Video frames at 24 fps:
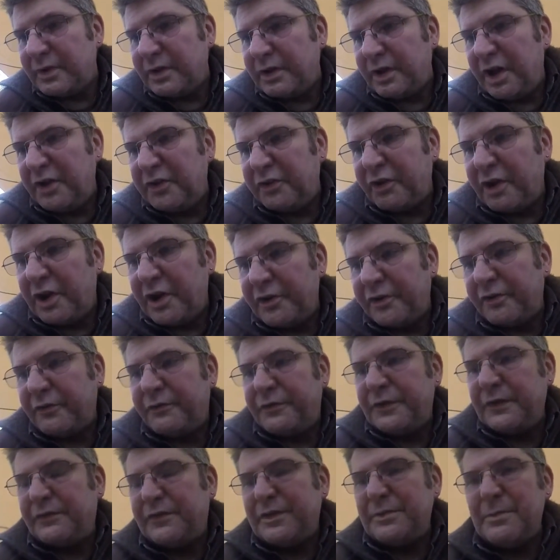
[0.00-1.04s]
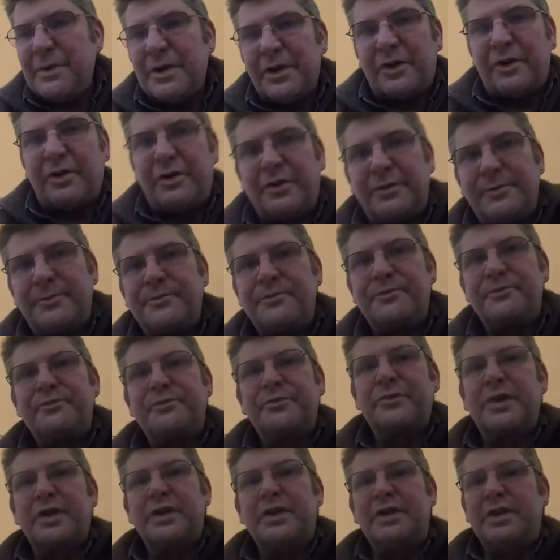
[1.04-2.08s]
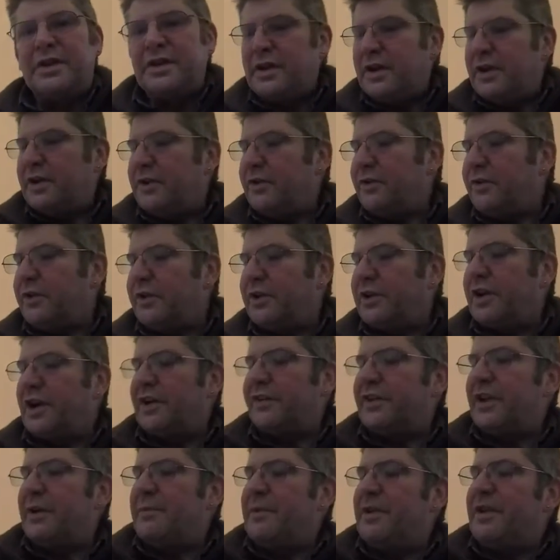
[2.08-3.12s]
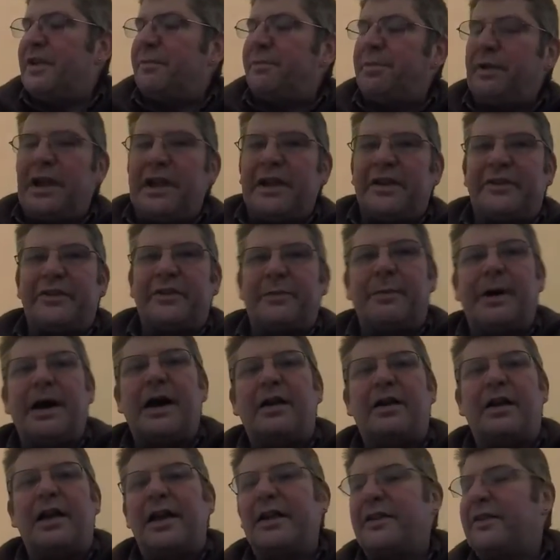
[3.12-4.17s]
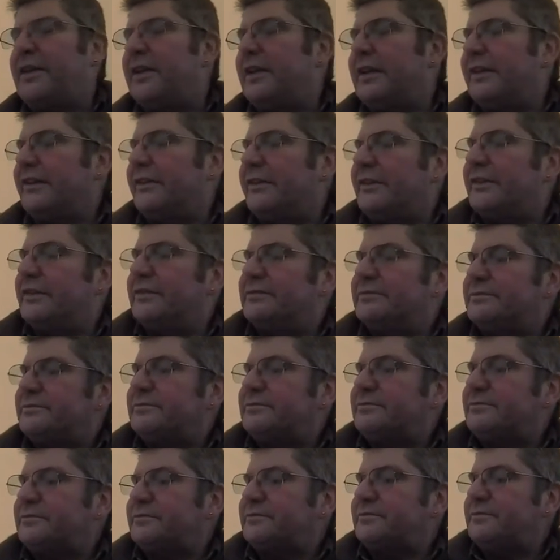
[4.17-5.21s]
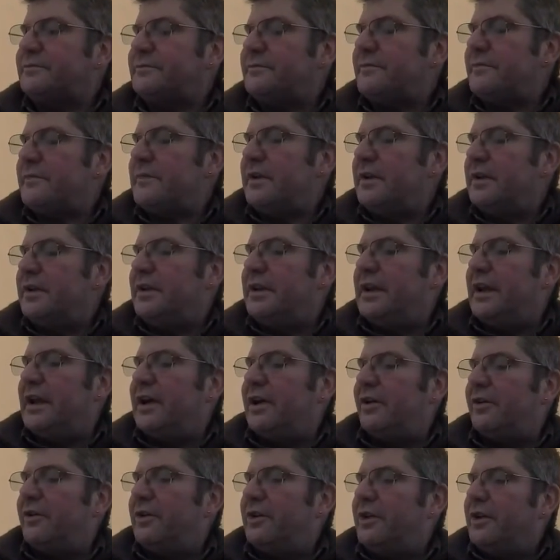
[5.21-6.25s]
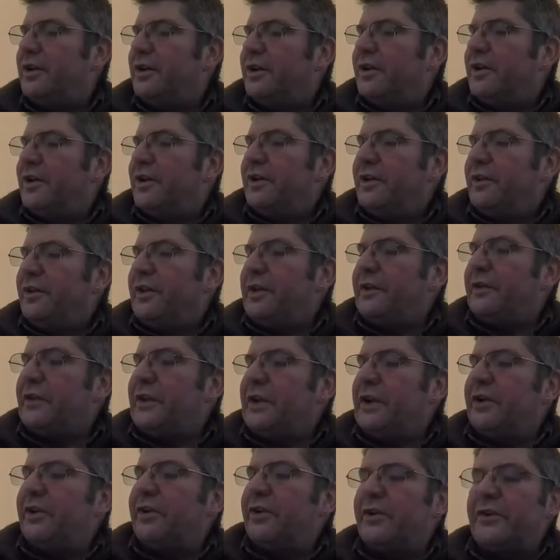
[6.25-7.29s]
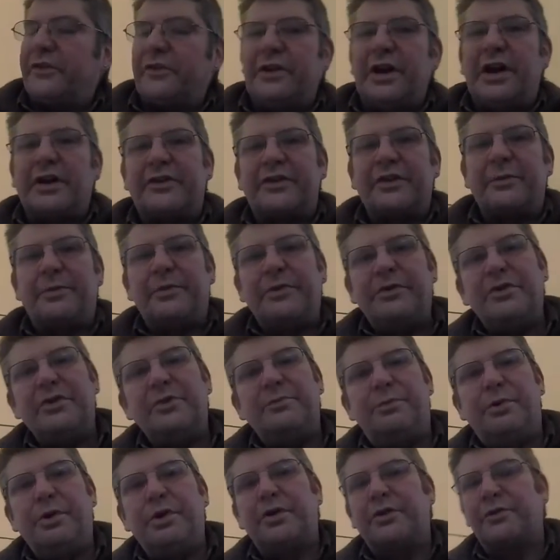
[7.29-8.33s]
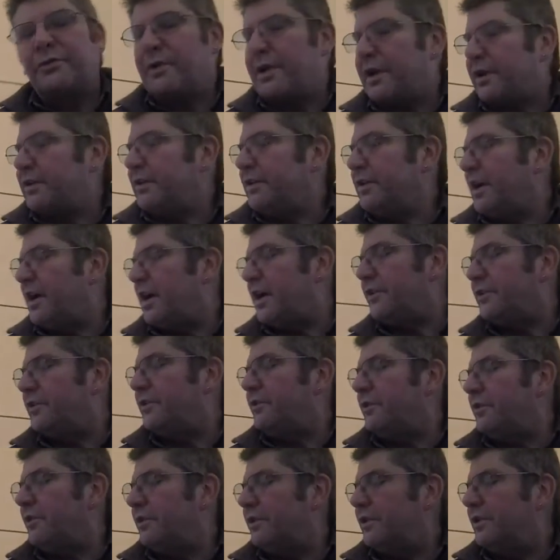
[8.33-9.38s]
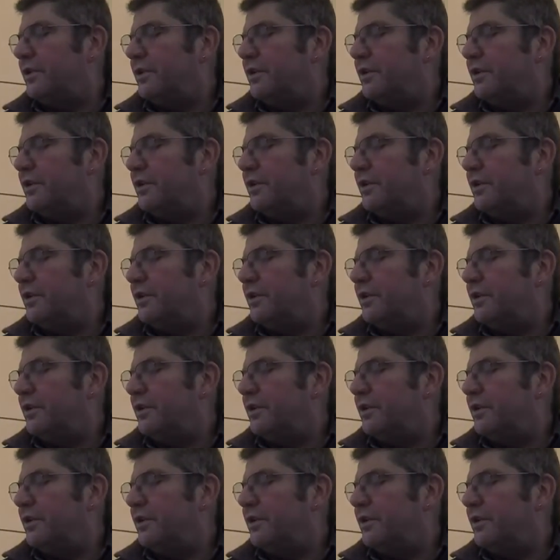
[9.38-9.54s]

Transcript: under 150 mil, you can cut them into blanks about like this. Now this here is not something you'd put directly onto